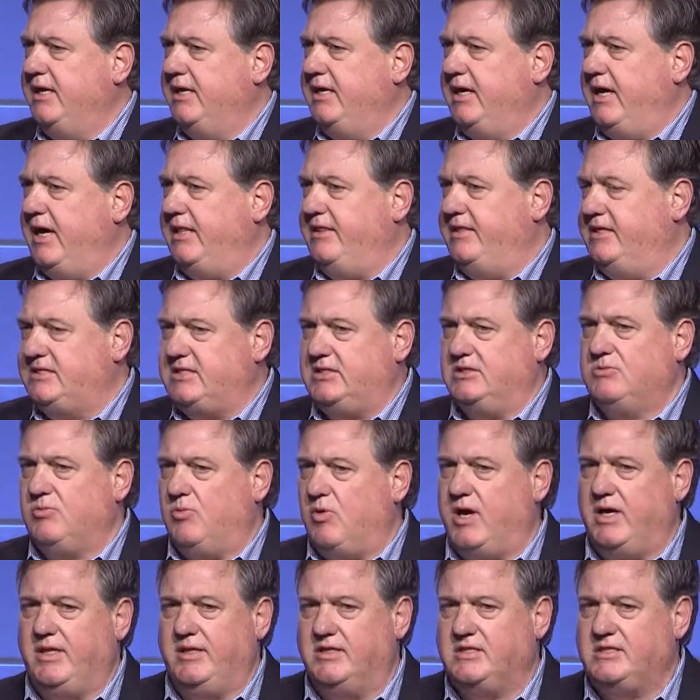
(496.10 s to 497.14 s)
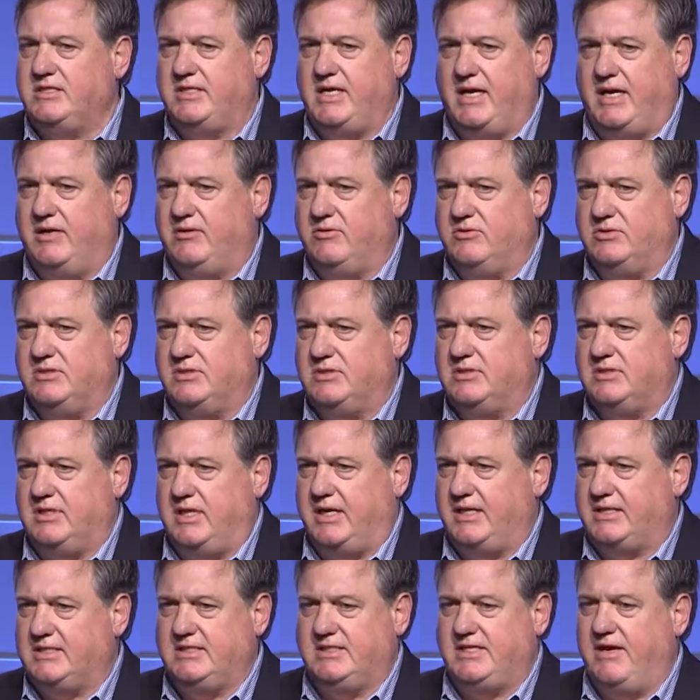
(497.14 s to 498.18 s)
And this is why the standard is
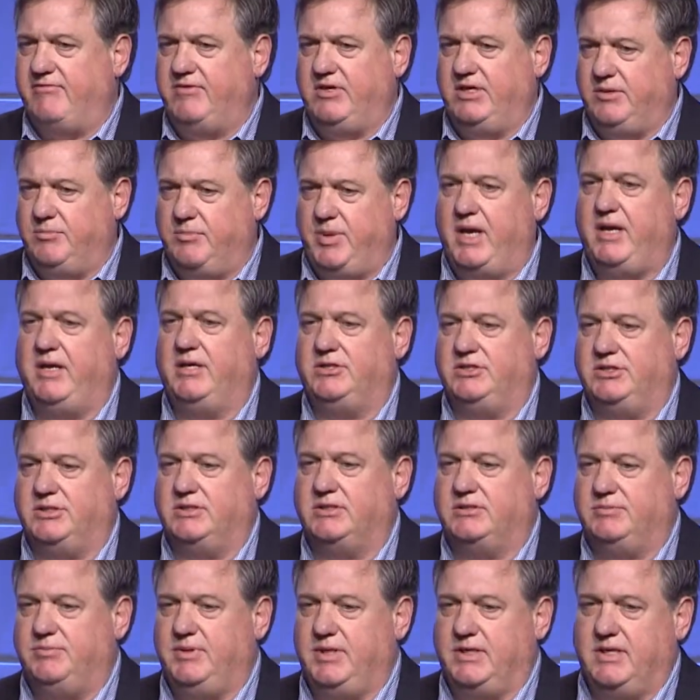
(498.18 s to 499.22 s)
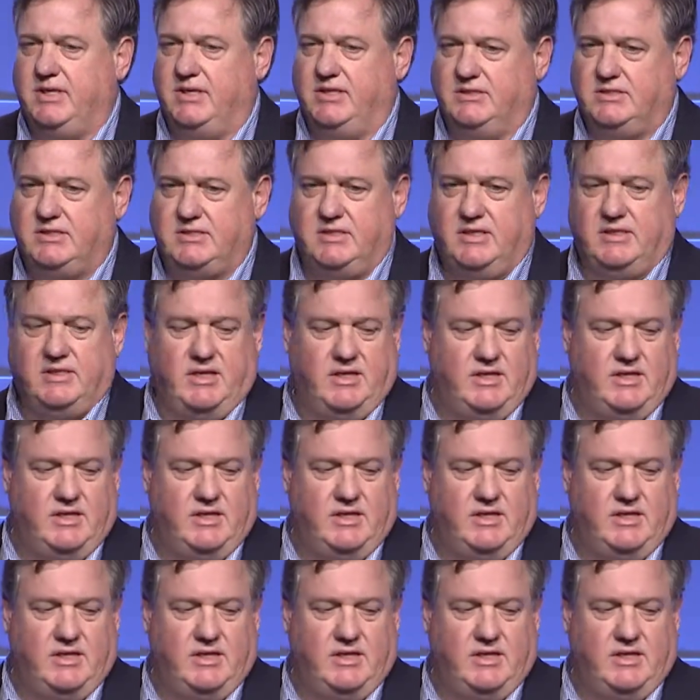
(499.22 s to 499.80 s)
like 70 pages, because